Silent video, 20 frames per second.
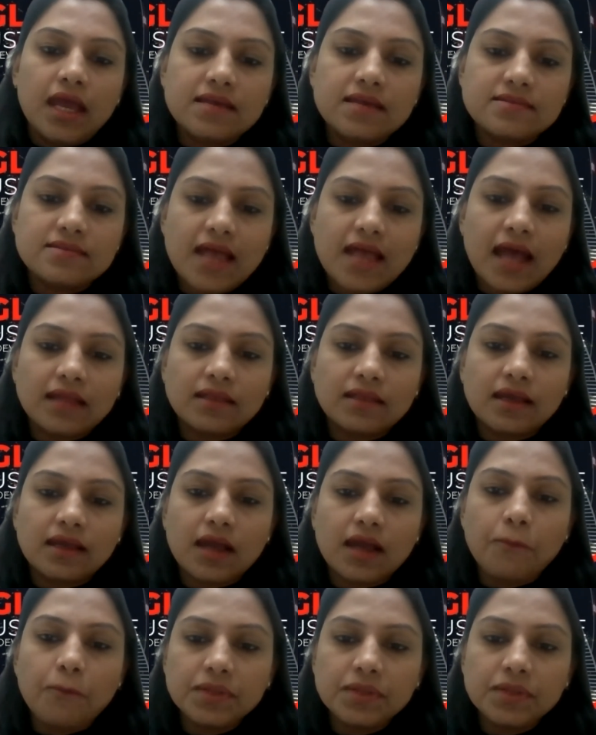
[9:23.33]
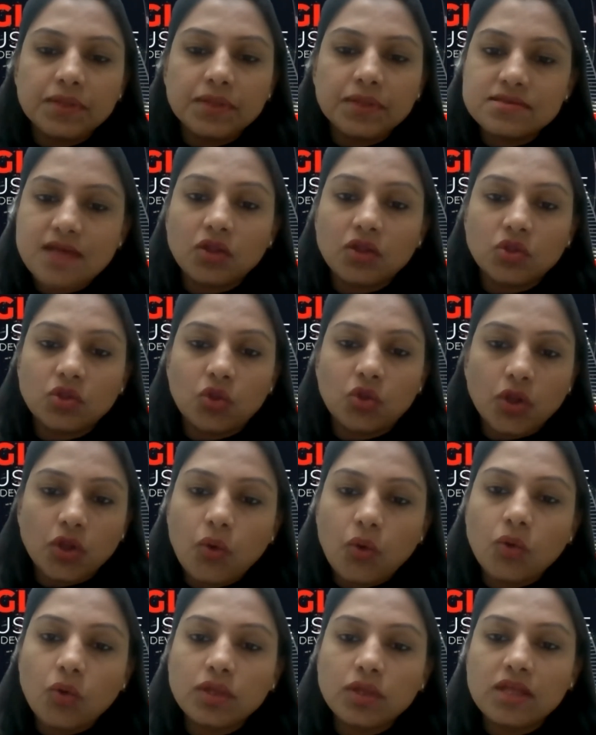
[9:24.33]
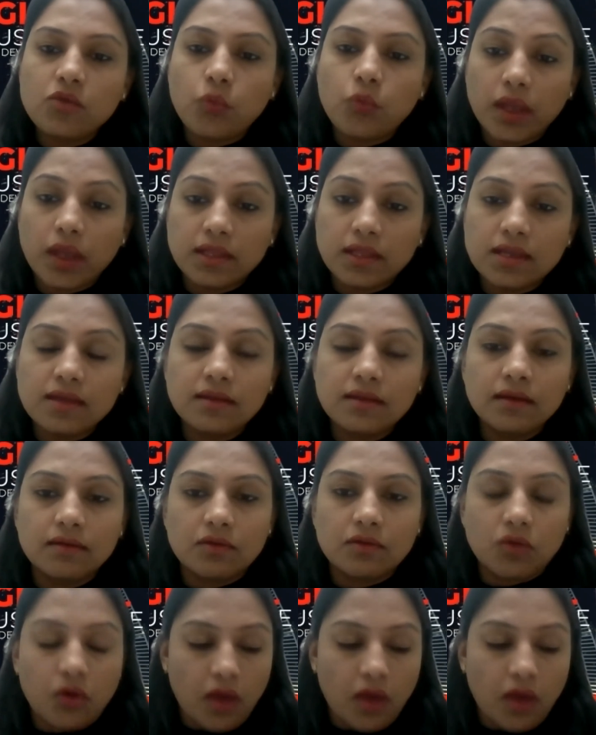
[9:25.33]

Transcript: is that the companies are not only waiting